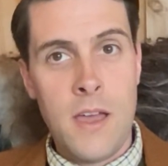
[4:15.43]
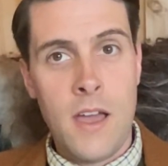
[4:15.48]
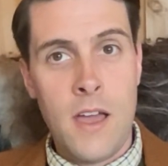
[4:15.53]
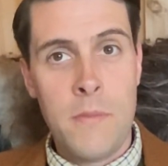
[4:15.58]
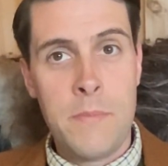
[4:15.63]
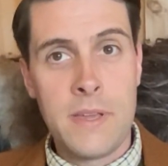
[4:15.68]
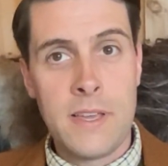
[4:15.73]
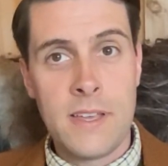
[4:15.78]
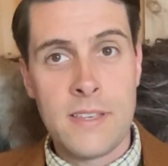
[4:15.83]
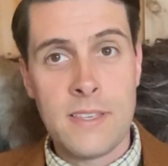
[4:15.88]

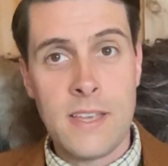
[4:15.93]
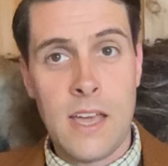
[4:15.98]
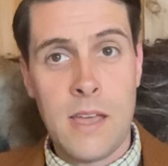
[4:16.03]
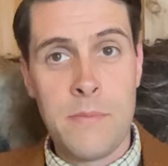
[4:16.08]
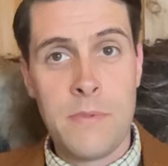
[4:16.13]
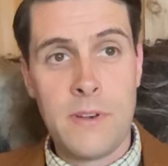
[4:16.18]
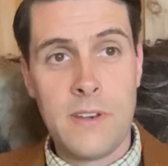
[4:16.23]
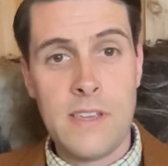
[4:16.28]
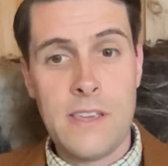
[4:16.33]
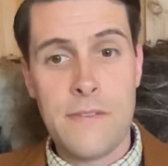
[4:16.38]
because I
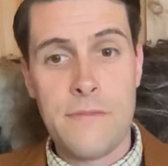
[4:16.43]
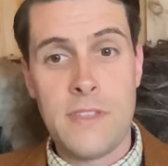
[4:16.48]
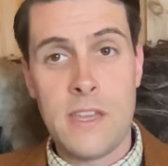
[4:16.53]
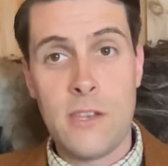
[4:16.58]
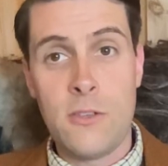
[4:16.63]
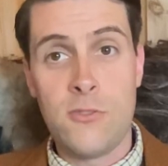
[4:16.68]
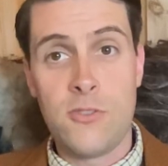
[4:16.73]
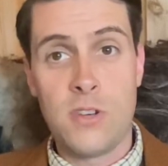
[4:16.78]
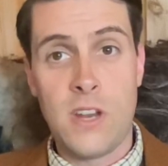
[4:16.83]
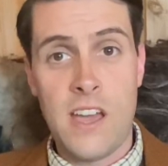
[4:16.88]
believe that you
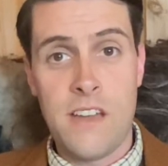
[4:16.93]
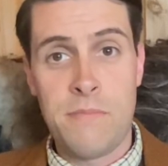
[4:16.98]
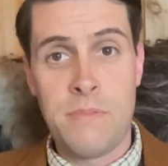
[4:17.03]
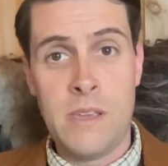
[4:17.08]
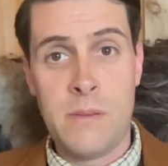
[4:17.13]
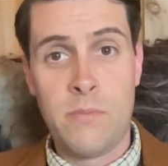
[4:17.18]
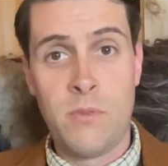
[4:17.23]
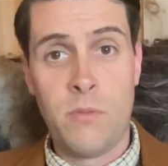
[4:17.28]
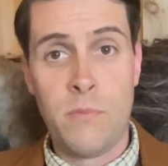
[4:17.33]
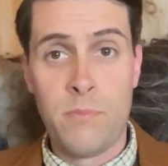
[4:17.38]
should have
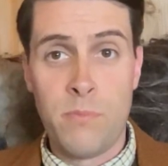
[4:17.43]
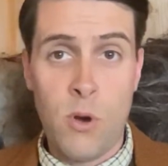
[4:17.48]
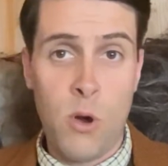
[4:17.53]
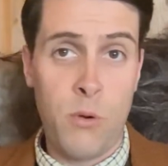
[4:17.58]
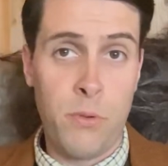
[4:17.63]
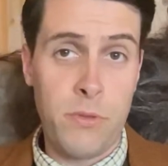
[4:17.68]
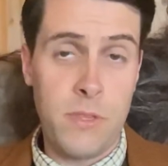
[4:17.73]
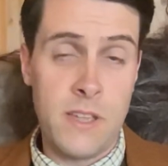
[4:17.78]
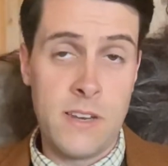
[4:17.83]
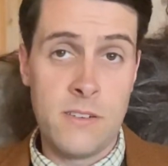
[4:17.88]
people
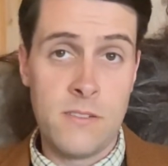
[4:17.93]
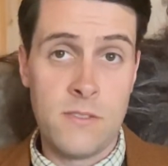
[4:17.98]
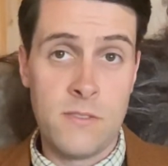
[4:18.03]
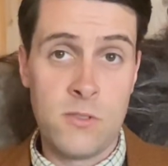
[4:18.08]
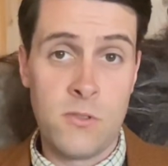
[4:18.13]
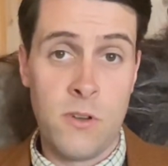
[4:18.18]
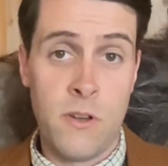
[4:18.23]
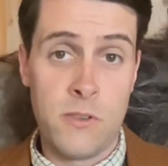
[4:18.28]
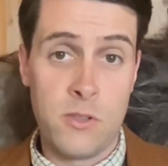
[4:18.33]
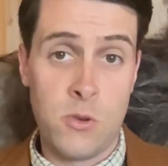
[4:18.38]
both in
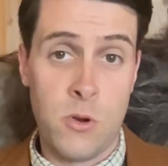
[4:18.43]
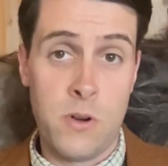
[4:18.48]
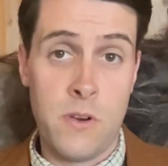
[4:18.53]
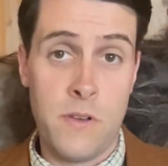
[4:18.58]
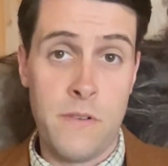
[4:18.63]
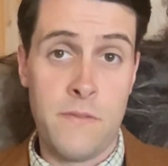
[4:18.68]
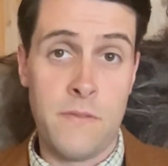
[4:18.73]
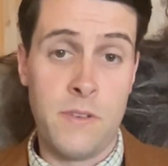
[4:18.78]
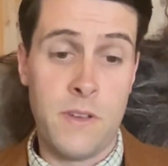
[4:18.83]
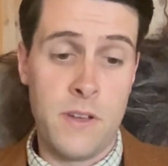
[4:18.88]
a sort
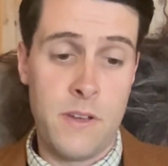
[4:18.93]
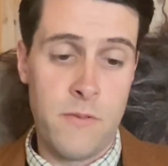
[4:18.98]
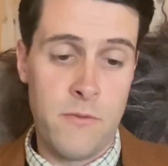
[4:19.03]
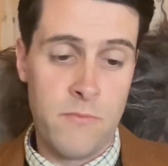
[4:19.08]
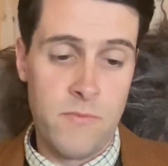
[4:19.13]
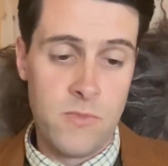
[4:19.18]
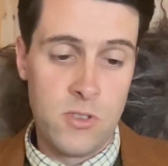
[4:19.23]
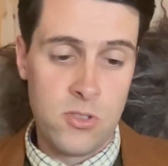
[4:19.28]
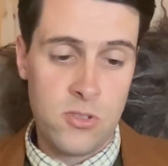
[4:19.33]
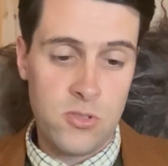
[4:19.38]
of
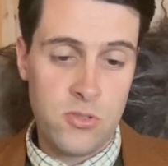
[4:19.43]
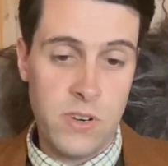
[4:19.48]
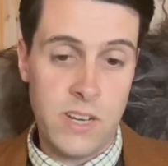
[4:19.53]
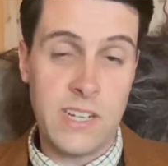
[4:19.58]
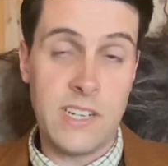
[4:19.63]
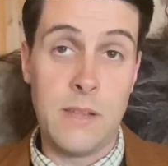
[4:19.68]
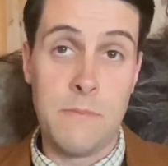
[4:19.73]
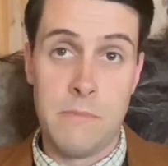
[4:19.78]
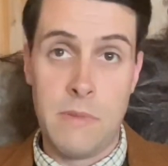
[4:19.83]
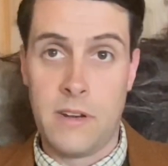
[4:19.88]

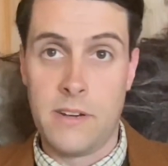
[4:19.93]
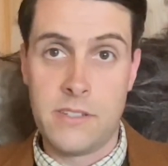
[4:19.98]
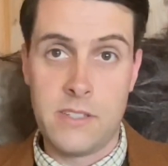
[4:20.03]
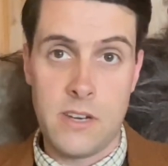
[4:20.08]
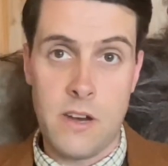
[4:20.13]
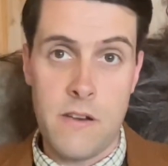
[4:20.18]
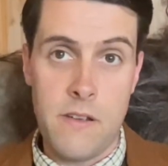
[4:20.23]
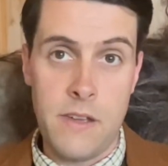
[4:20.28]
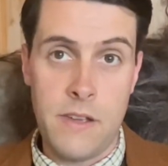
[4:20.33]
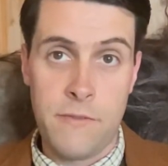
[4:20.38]
strictly
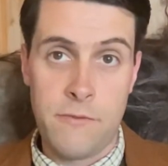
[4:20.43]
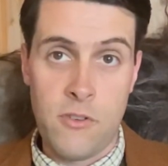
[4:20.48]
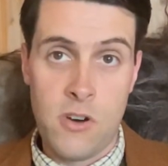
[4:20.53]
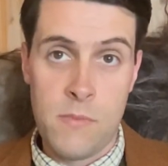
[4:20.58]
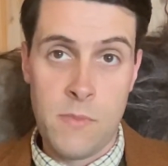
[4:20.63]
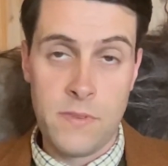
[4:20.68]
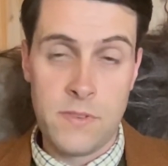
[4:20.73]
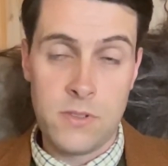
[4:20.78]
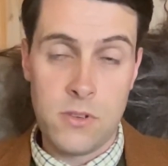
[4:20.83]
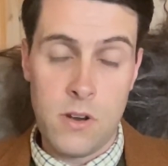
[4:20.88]
military form
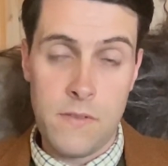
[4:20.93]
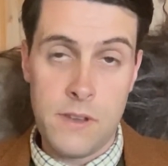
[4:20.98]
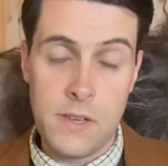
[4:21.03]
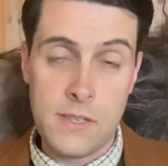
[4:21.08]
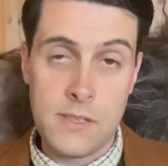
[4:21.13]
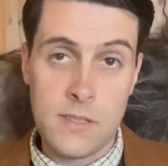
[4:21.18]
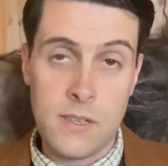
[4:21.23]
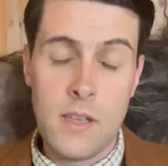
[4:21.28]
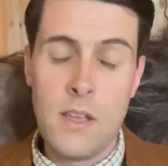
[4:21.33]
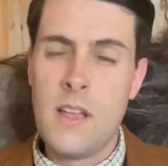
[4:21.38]
of
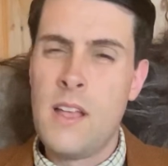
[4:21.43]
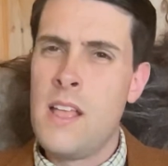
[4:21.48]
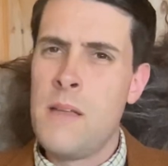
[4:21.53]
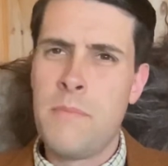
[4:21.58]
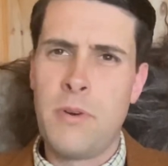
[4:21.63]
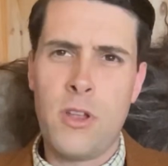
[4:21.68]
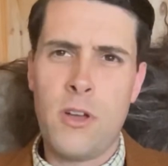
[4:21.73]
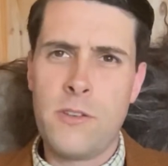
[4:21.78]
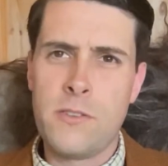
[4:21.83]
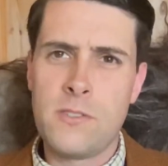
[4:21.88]
service,
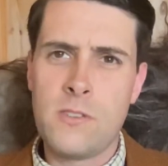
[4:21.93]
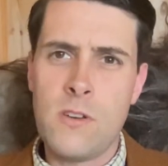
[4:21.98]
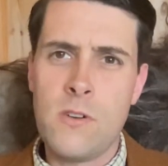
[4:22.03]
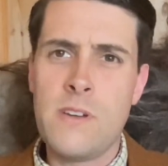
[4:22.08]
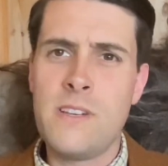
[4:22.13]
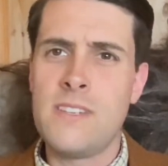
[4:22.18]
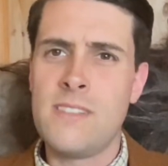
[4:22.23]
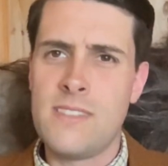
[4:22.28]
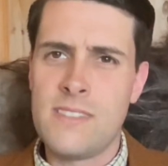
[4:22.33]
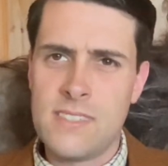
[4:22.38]
but also
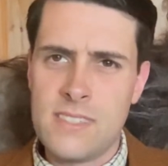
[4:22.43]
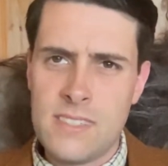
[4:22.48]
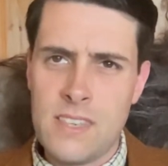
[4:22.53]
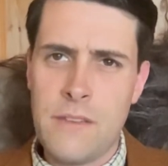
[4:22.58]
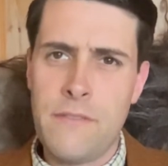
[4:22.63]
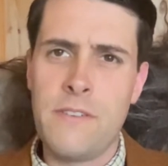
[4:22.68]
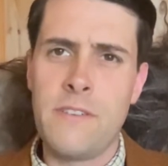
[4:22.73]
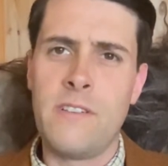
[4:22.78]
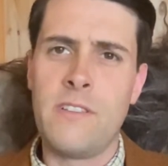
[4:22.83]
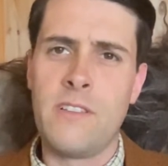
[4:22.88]
into the
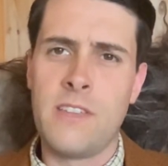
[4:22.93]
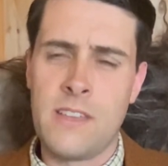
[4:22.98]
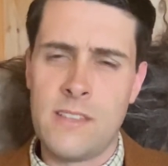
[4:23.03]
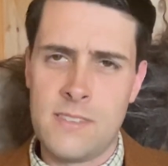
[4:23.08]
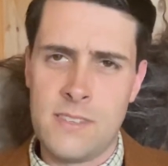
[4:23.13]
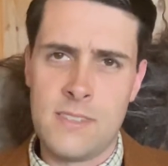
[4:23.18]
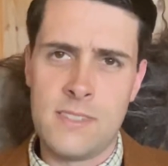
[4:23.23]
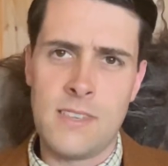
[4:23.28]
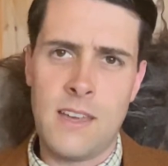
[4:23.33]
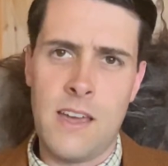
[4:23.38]
civilian
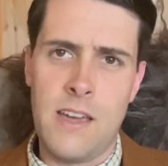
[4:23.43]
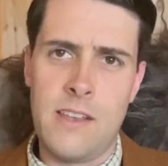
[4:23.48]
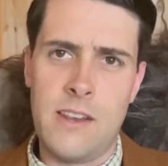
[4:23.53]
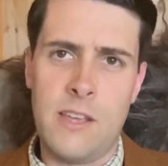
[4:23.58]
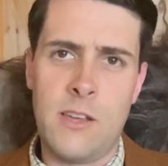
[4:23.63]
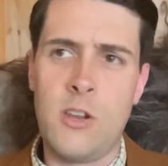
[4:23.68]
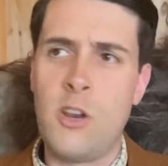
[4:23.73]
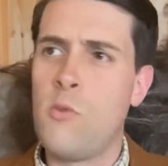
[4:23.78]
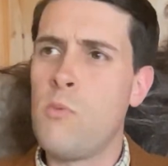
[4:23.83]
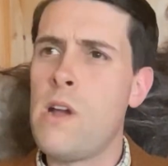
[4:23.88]
society,
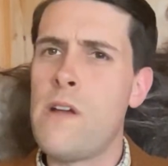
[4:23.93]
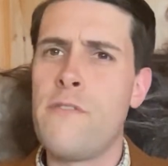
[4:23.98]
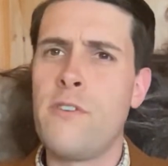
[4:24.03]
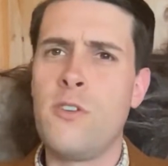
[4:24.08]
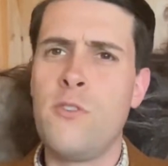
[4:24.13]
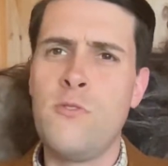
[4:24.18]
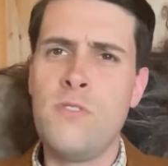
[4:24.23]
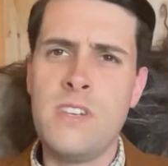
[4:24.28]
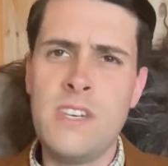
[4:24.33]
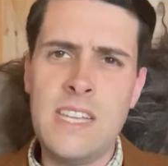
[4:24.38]
wherever
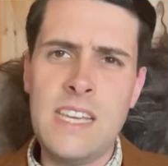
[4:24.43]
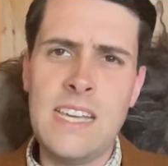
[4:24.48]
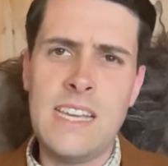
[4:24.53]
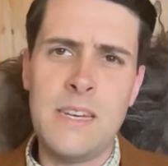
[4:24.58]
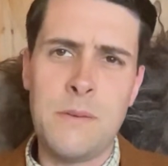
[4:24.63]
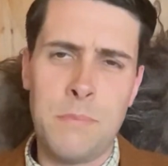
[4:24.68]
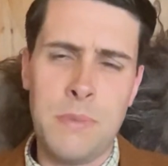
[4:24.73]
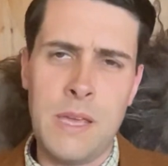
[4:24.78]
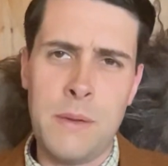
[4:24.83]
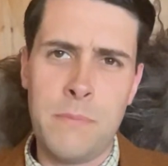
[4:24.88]
you
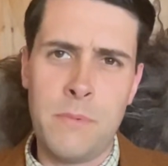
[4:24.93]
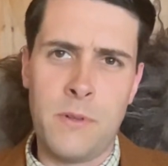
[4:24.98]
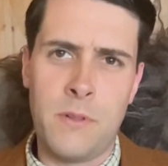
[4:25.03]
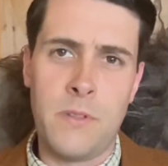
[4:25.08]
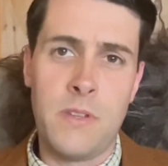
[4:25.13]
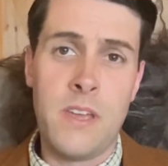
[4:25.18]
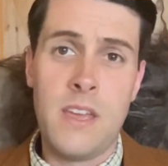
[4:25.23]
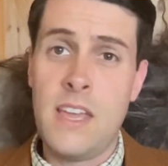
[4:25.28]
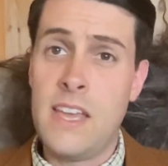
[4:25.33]
need people.